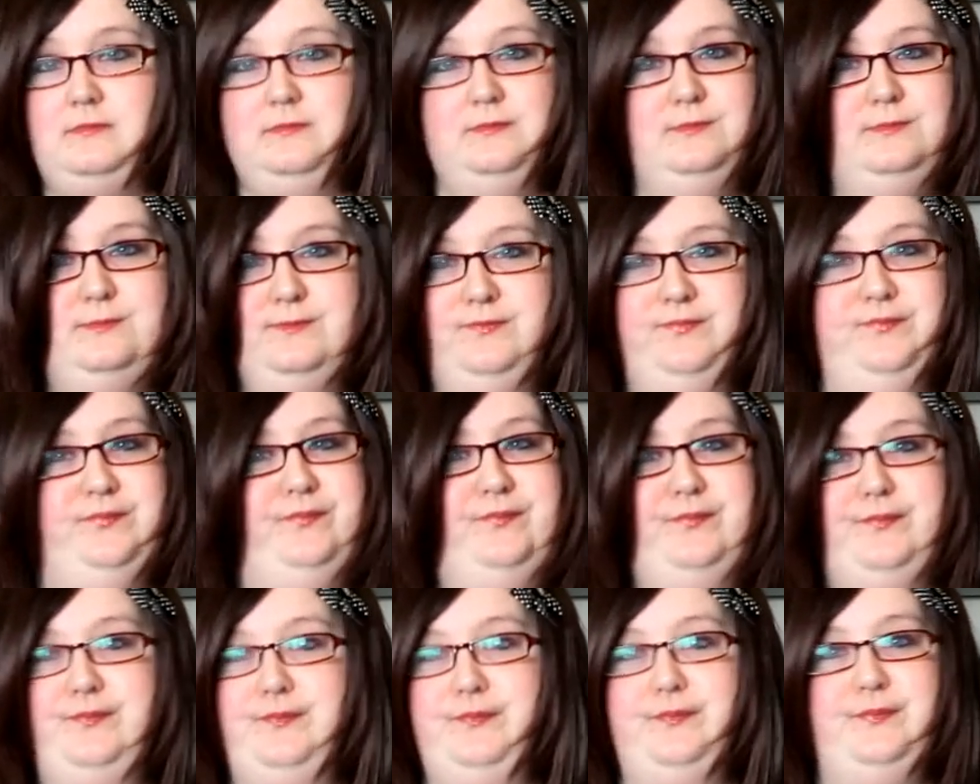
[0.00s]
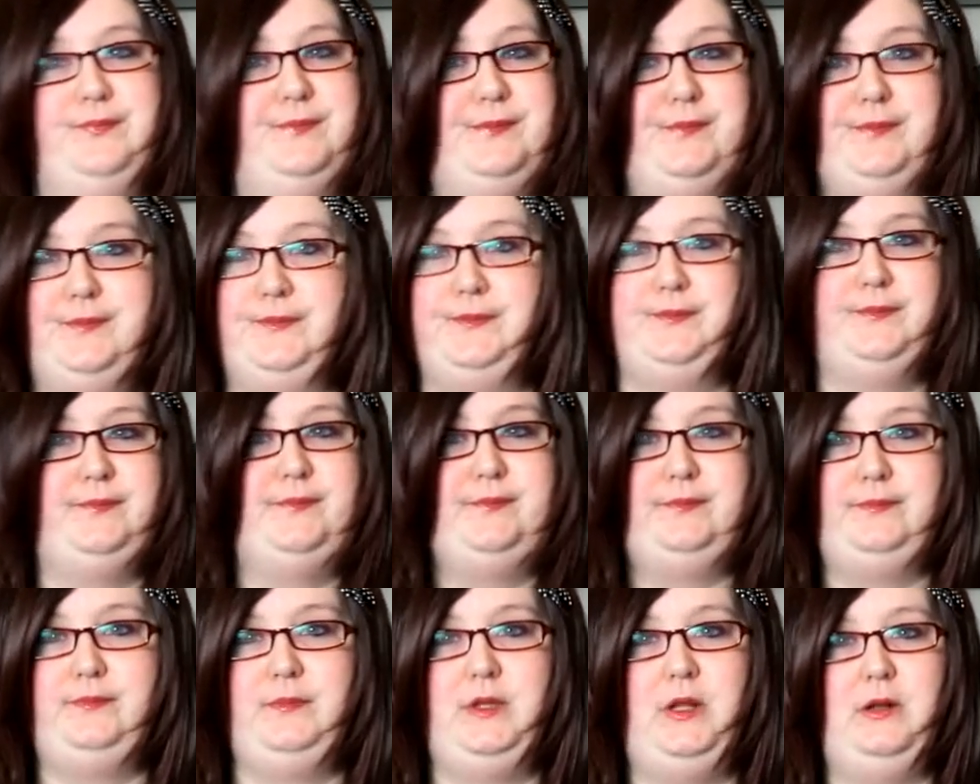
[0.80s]
Mm -mm.
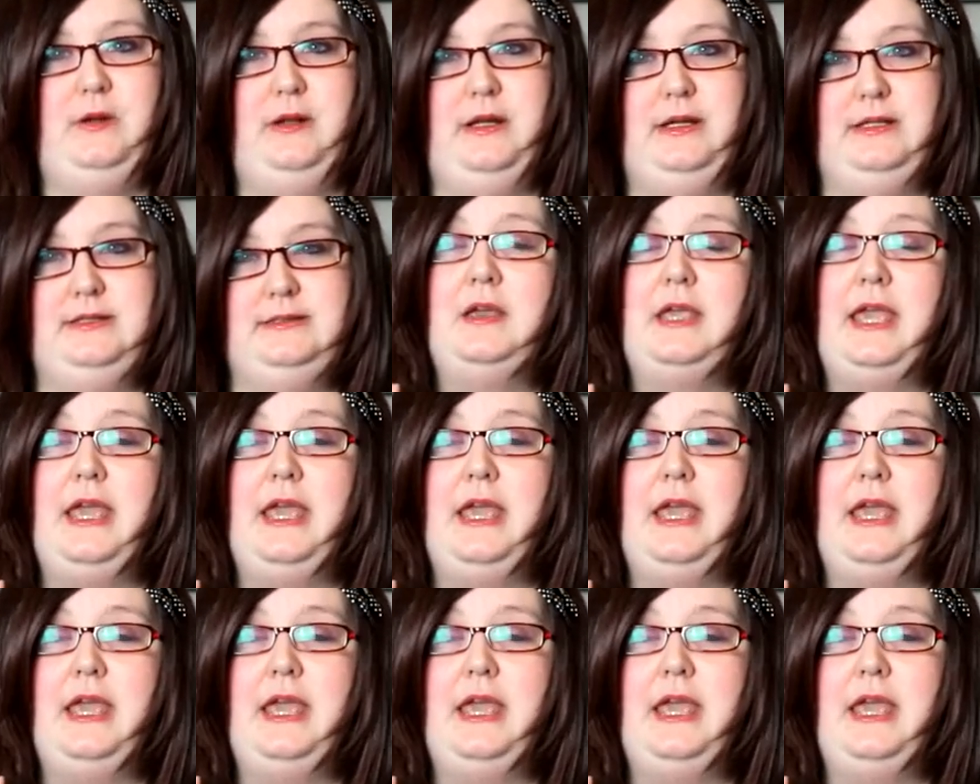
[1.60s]
No lies.